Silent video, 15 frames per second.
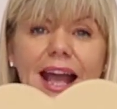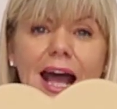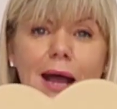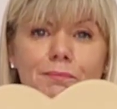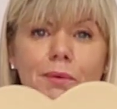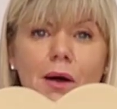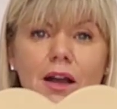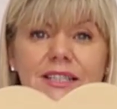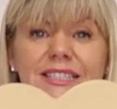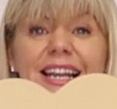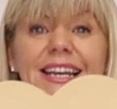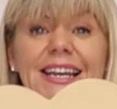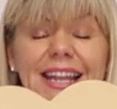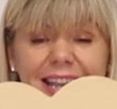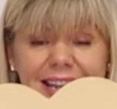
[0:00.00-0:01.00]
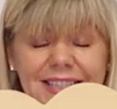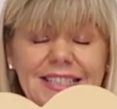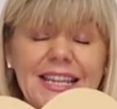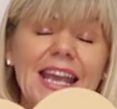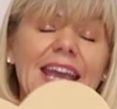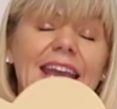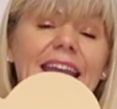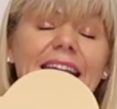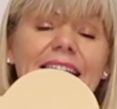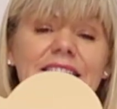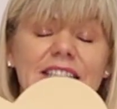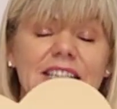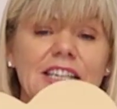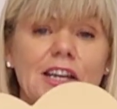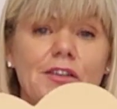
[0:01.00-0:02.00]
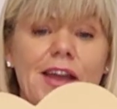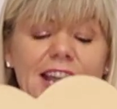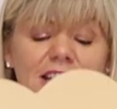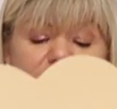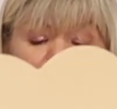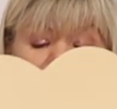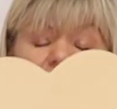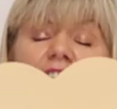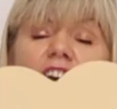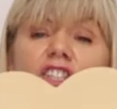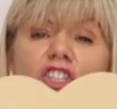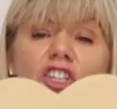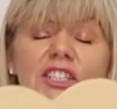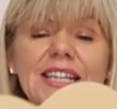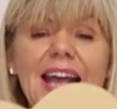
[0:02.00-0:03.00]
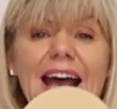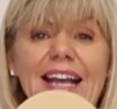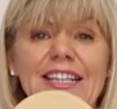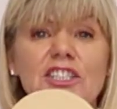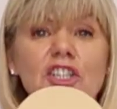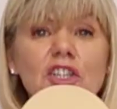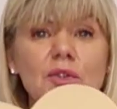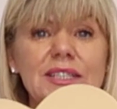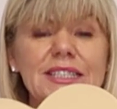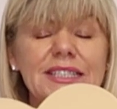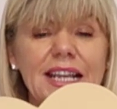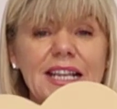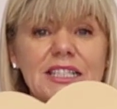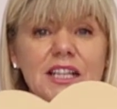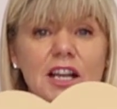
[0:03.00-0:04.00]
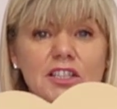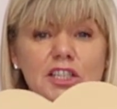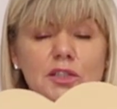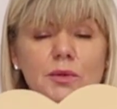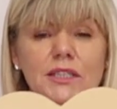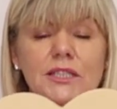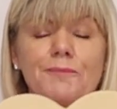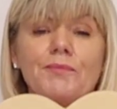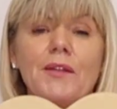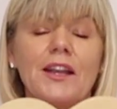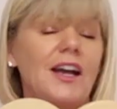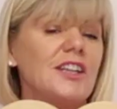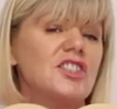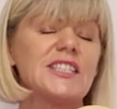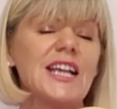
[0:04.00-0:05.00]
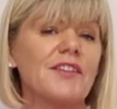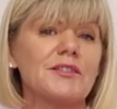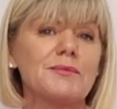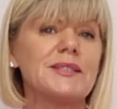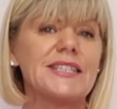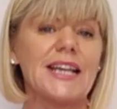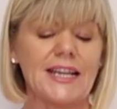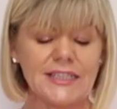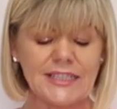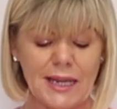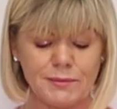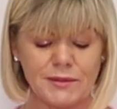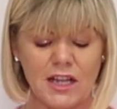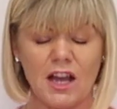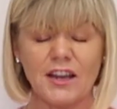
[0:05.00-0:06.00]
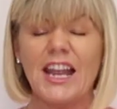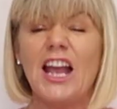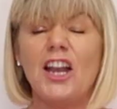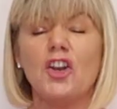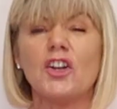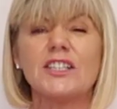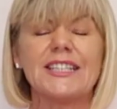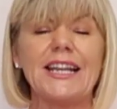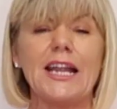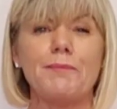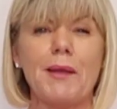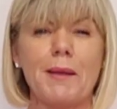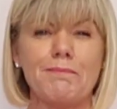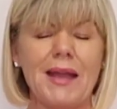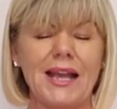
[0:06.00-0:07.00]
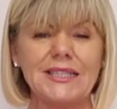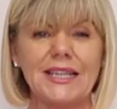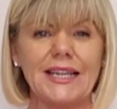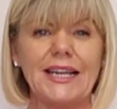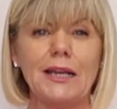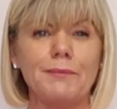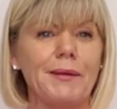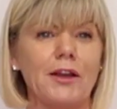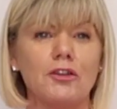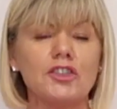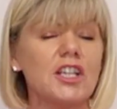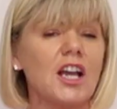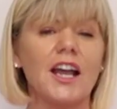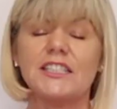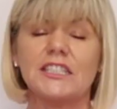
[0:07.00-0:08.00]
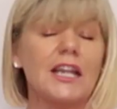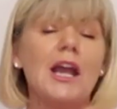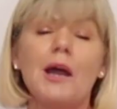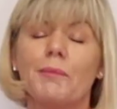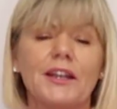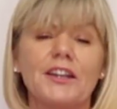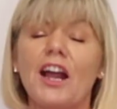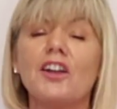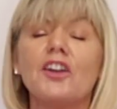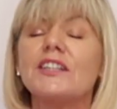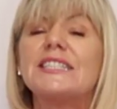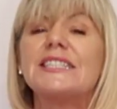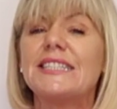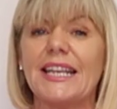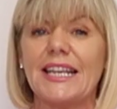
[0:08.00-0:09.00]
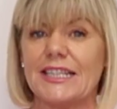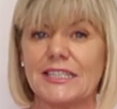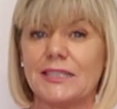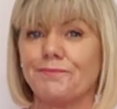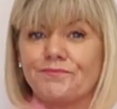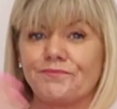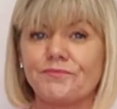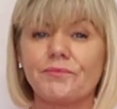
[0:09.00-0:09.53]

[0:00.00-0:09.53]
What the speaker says: the hat box lid into the arrangement, just add 2 sticks onto it. Now I just have them sellotaped down. Looks a little bit messy, a little bit untidy, but you're not going to see it.